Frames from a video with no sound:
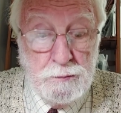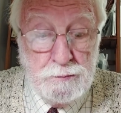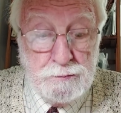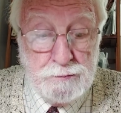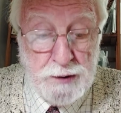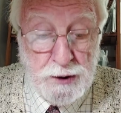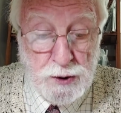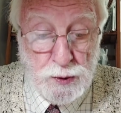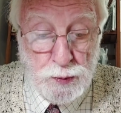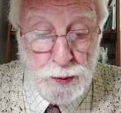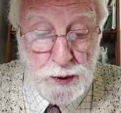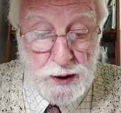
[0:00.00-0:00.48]

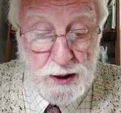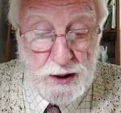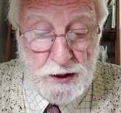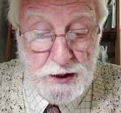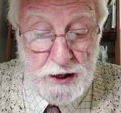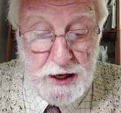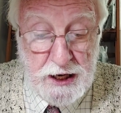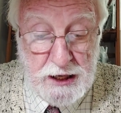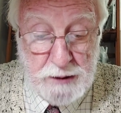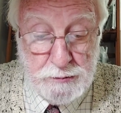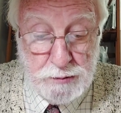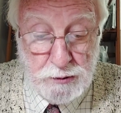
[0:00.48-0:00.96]
But we
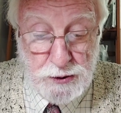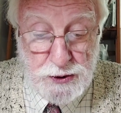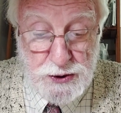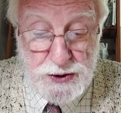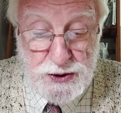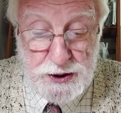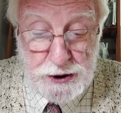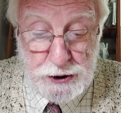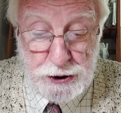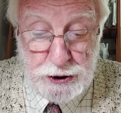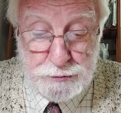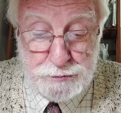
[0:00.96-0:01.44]
label
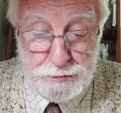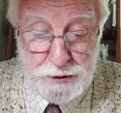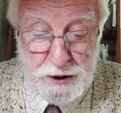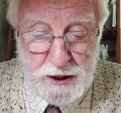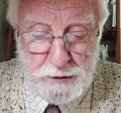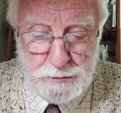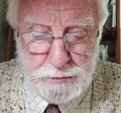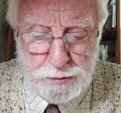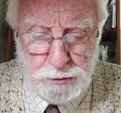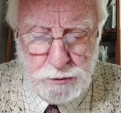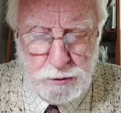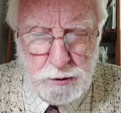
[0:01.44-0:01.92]
such
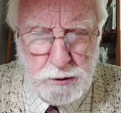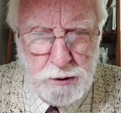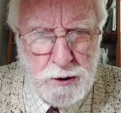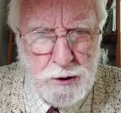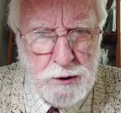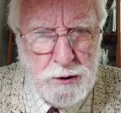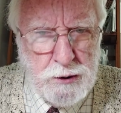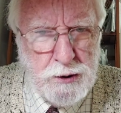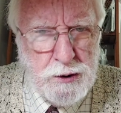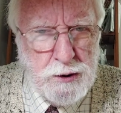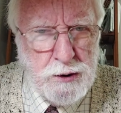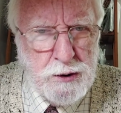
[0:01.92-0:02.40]
people
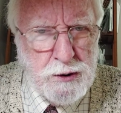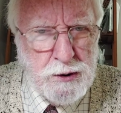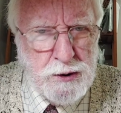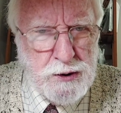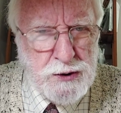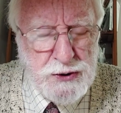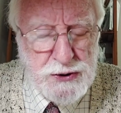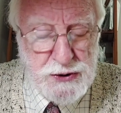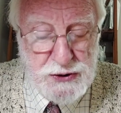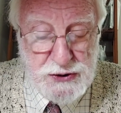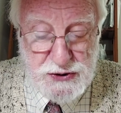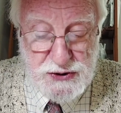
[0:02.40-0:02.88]

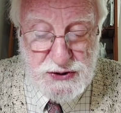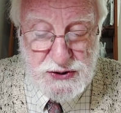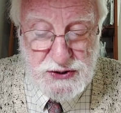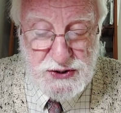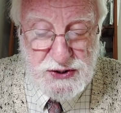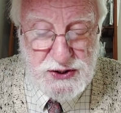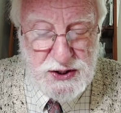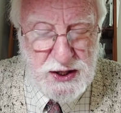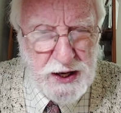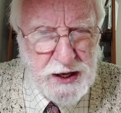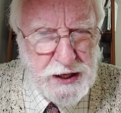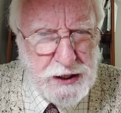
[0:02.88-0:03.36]

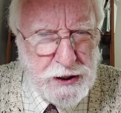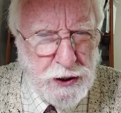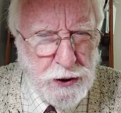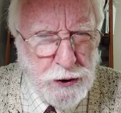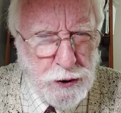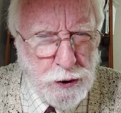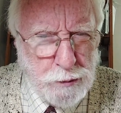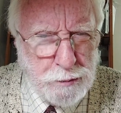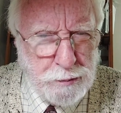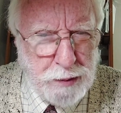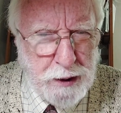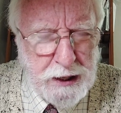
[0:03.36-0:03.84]

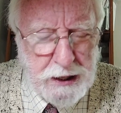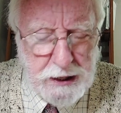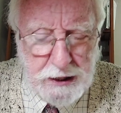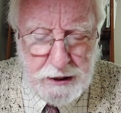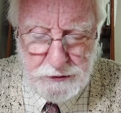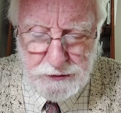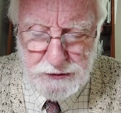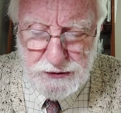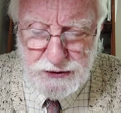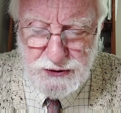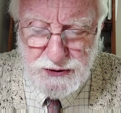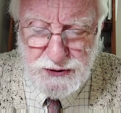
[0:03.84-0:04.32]

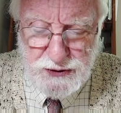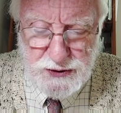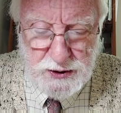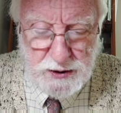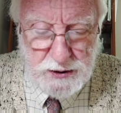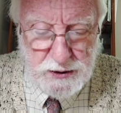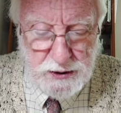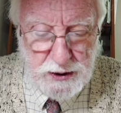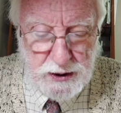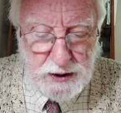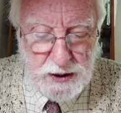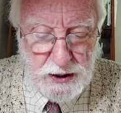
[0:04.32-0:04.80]
psychopaths
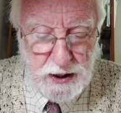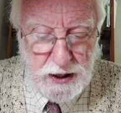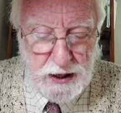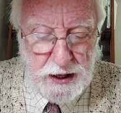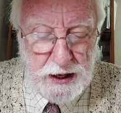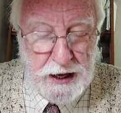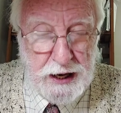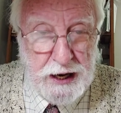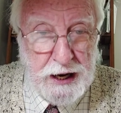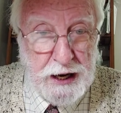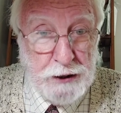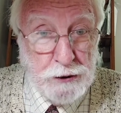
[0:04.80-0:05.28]

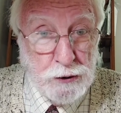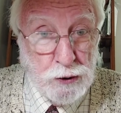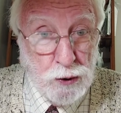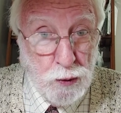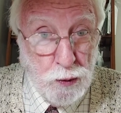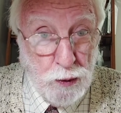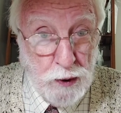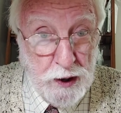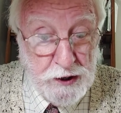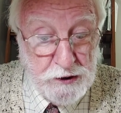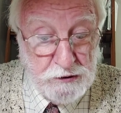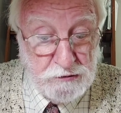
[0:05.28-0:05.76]
and
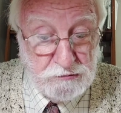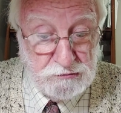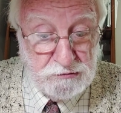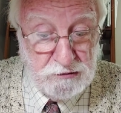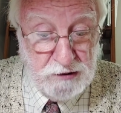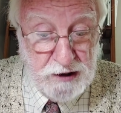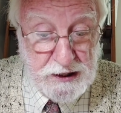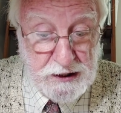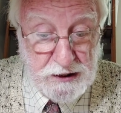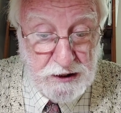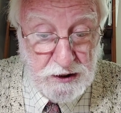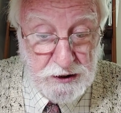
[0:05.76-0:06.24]
quite
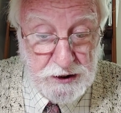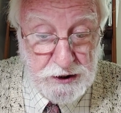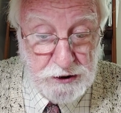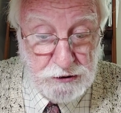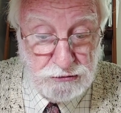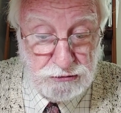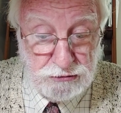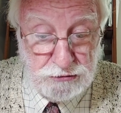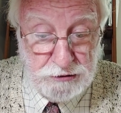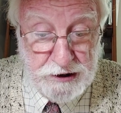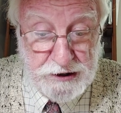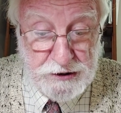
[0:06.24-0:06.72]
rightly
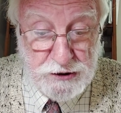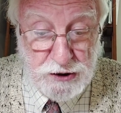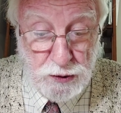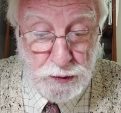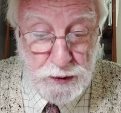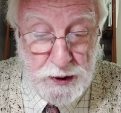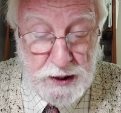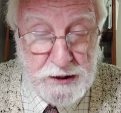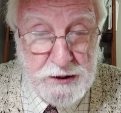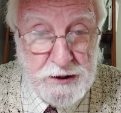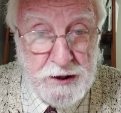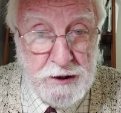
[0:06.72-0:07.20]
try
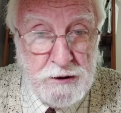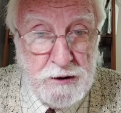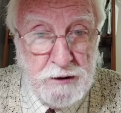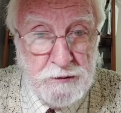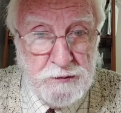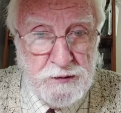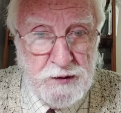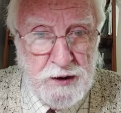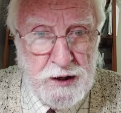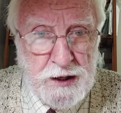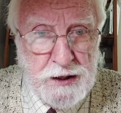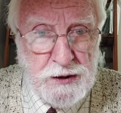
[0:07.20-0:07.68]
to
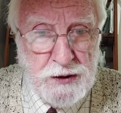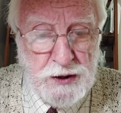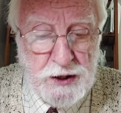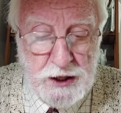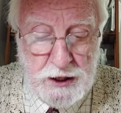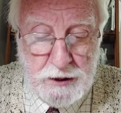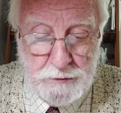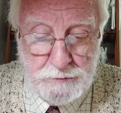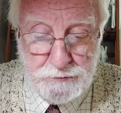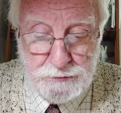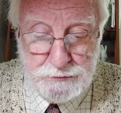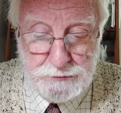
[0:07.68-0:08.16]
identify
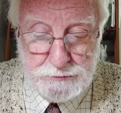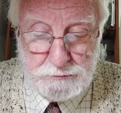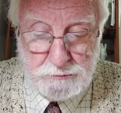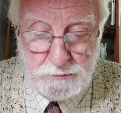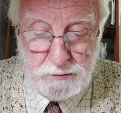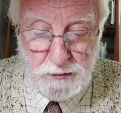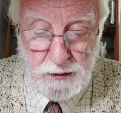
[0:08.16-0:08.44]
them